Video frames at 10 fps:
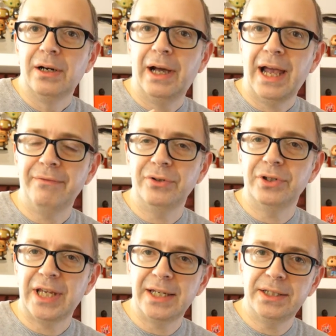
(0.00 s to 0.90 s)
I
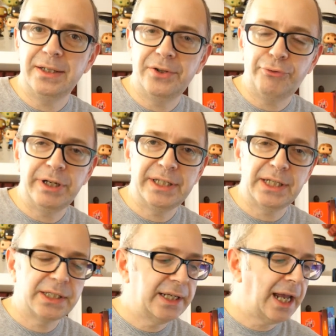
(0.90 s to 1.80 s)
haven't tested the three
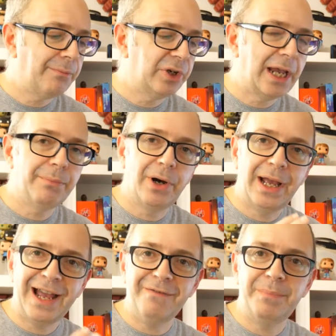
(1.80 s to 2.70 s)
sixty camera yet, but I
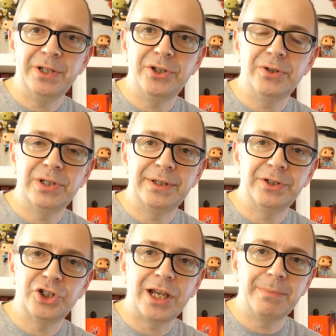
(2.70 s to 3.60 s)
have been using the
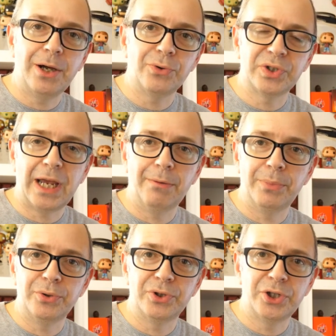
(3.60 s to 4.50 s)
J B L
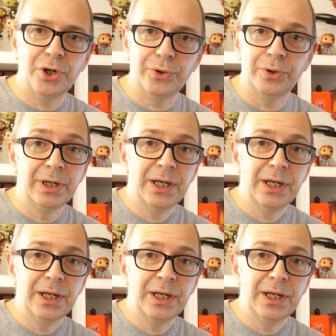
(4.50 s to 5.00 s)
Soundboost two,